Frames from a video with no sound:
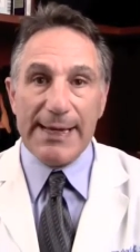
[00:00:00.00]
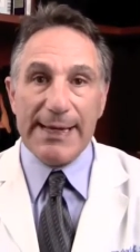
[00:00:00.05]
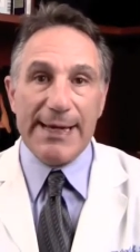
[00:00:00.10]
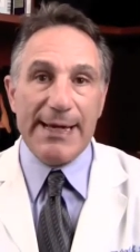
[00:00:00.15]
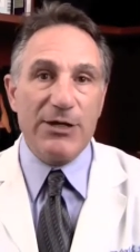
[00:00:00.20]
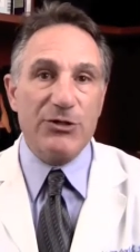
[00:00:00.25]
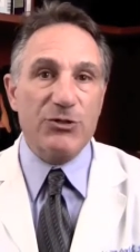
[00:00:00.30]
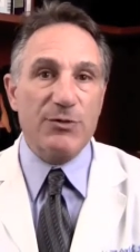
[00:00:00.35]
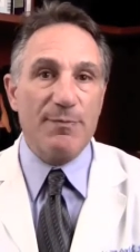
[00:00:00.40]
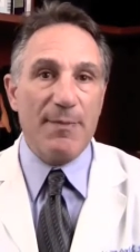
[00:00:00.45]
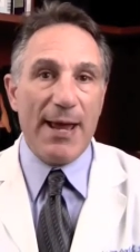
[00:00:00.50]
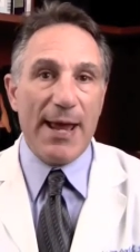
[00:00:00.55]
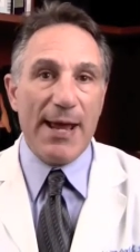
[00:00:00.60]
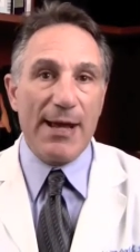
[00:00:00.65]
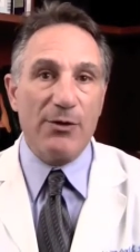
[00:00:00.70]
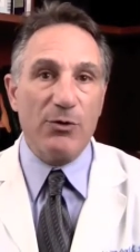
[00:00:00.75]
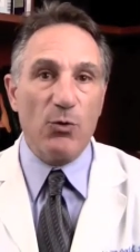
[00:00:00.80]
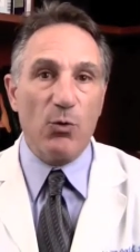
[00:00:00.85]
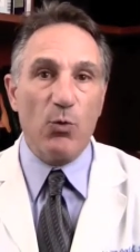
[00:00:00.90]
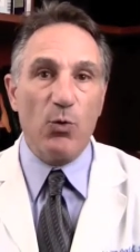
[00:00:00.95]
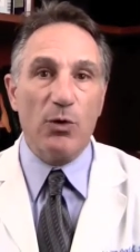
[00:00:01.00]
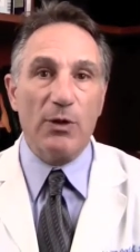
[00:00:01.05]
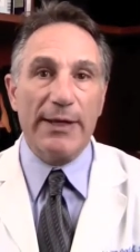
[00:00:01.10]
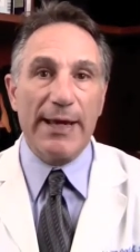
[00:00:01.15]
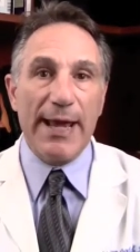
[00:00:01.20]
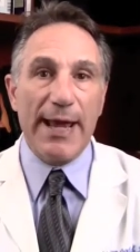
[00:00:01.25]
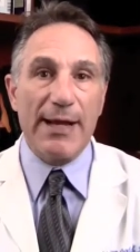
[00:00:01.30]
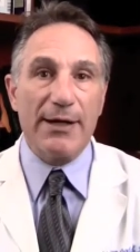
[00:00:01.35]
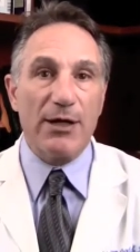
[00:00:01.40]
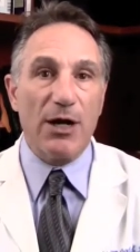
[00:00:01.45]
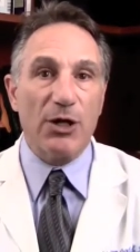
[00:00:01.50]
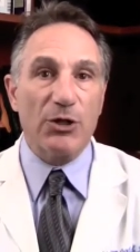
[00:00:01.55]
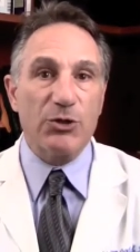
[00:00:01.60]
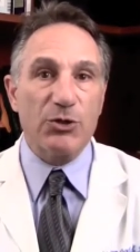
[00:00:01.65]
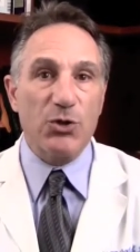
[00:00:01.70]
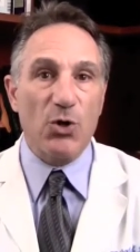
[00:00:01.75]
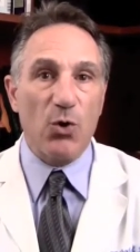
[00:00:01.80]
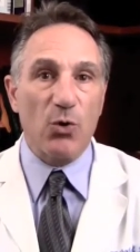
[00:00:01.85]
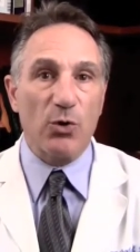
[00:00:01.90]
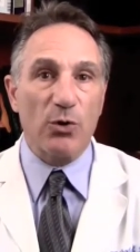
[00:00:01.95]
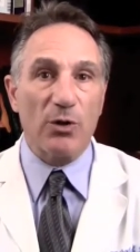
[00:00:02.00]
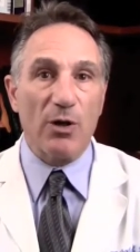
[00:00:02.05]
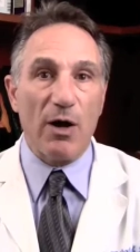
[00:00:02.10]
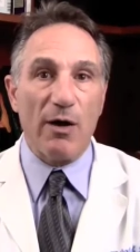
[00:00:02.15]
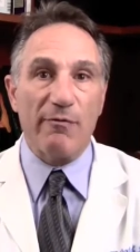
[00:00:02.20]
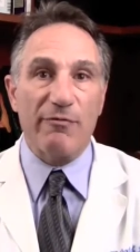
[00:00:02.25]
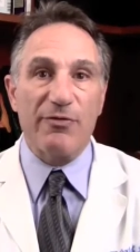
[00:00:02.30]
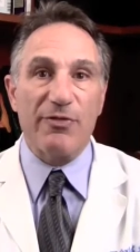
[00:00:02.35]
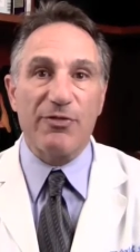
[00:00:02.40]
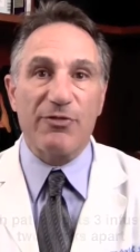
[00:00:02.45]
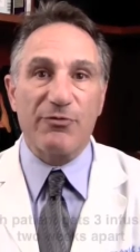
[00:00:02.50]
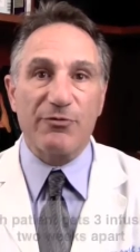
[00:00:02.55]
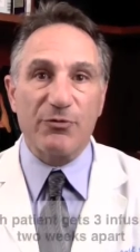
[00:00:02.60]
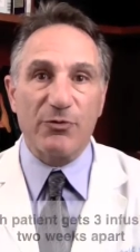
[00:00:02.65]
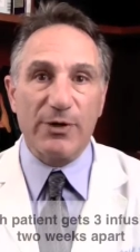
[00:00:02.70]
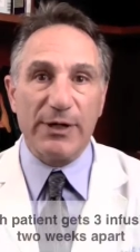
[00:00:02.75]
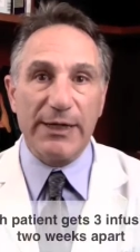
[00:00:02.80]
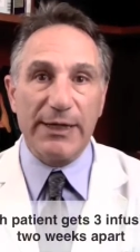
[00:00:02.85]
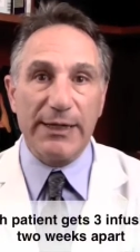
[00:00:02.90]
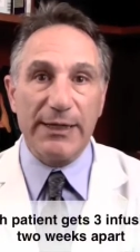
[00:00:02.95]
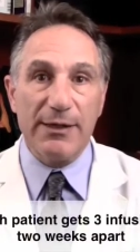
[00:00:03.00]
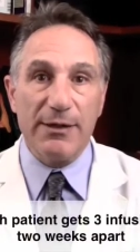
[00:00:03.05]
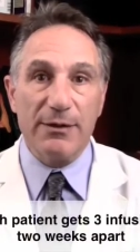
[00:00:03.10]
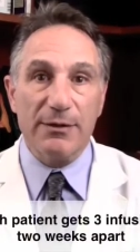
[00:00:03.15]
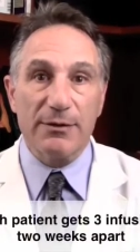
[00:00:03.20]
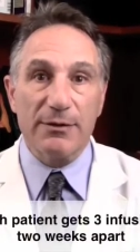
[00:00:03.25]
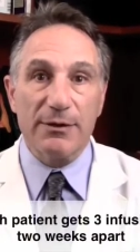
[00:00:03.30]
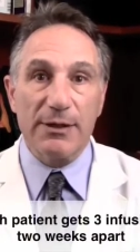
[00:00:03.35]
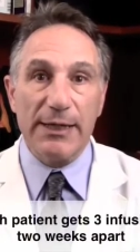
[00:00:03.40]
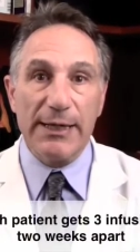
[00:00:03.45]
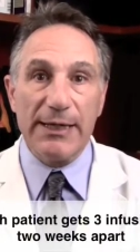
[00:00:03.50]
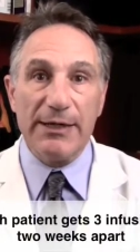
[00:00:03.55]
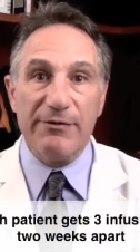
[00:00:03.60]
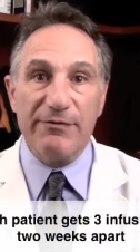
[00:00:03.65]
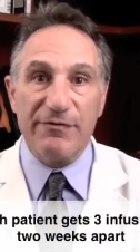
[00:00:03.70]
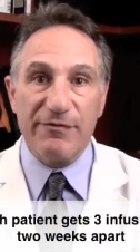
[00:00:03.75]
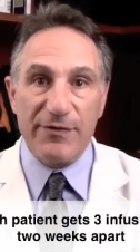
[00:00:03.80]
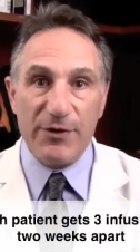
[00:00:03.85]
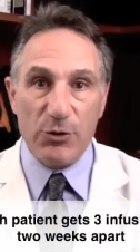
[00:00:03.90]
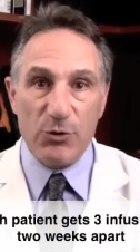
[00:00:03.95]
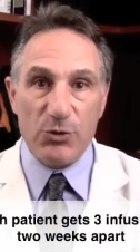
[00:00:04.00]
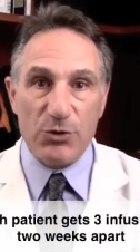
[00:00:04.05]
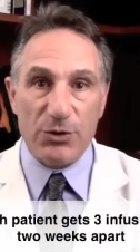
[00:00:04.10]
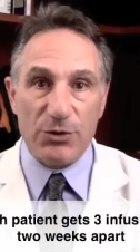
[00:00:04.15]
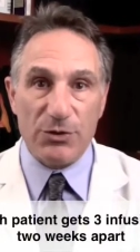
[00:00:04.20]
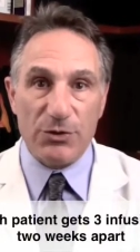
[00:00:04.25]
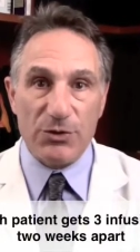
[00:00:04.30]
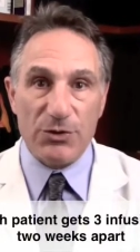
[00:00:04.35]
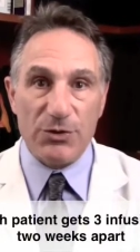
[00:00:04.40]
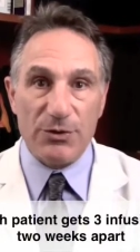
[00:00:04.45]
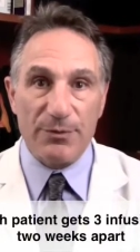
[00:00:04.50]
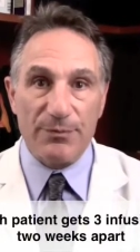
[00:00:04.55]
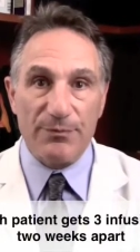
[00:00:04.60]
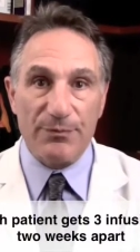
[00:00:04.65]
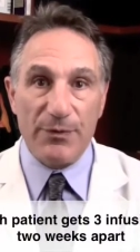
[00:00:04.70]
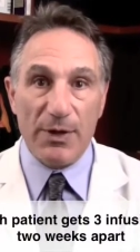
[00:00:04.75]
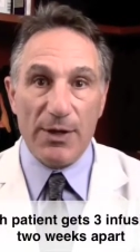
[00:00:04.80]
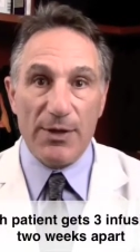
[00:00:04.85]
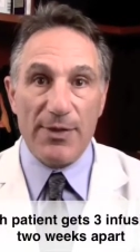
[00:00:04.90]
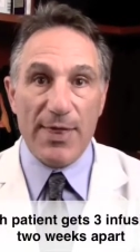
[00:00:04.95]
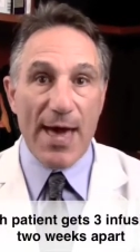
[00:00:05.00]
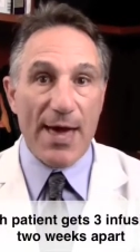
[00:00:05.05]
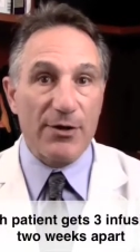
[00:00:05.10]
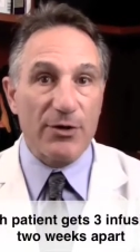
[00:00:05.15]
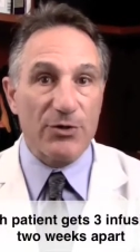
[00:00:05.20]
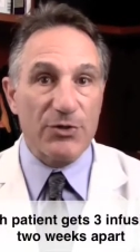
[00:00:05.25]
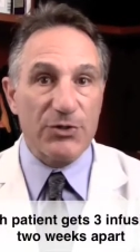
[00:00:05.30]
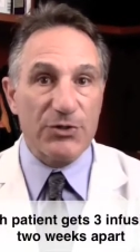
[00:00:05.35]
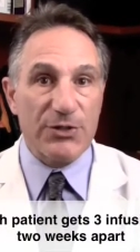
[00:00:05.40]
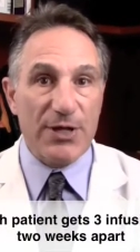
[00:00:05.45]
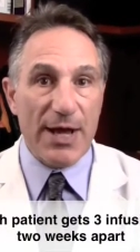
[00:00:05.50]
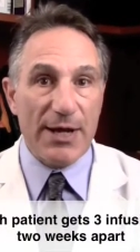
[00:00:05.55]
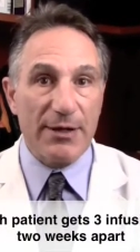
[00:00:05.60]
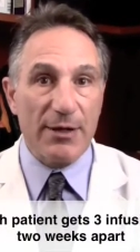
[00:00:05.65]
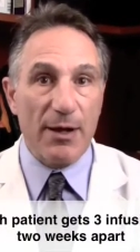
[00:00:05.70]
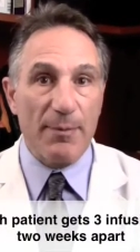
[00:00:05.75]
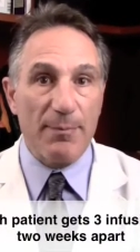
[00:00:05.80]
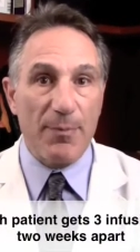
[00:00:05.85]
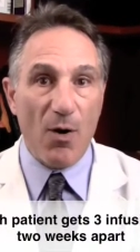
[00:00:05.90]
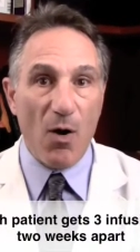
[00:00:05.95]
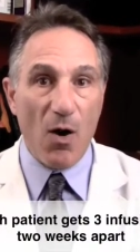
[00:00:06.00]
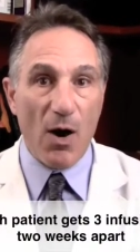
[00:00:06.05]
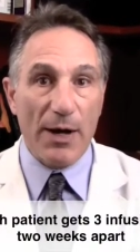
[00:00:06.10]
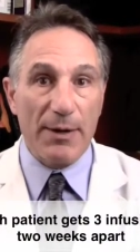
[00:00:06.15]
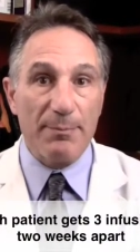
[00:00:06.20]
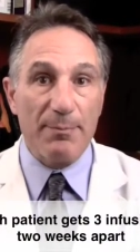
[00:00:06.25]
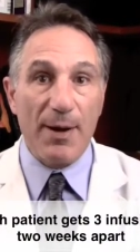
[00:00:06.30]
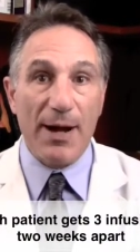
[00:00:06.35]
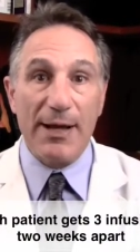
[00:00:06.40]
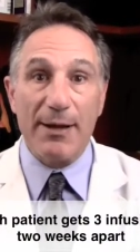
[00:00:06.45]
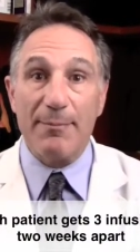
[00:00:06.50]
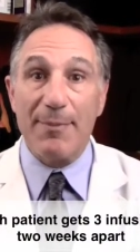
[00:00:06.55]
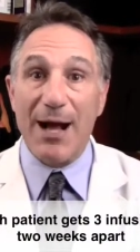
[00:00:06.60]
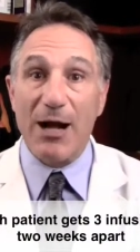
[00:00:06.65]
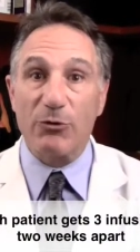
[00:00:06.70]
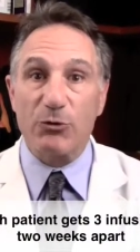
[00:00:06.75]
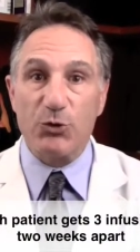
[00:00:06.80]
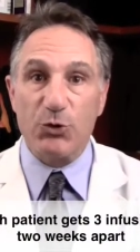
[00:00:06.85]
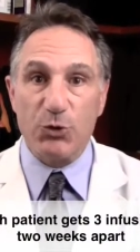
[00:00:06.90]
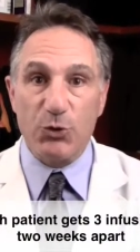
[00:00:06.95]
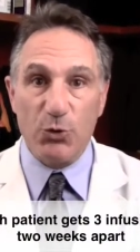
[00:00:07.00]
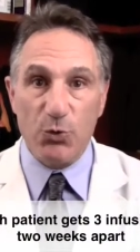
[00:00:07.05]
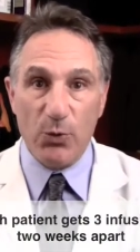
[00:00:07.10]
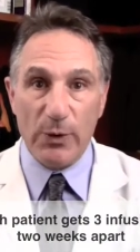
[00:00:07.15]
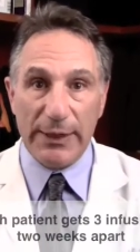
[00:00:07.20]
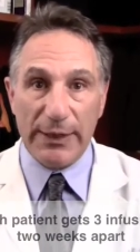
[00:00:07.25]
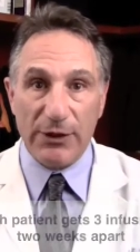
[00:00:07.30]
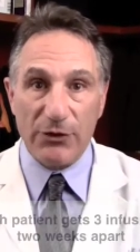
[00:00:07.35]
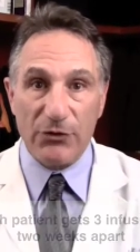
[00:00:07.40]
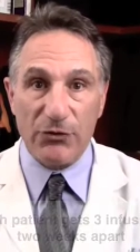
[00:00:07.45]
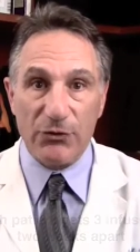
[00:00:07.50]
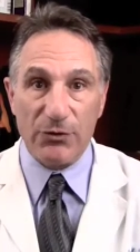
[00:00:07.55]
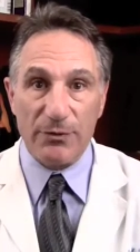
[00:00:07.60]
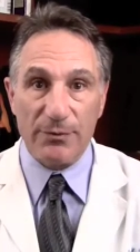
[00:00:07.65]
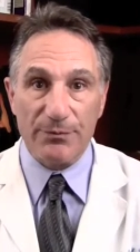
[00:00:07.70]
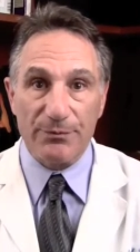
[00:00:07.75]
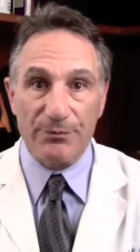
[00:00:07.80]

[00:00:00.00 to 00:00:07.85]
Each man will get a total of three infusions that are set apart by about two weeks.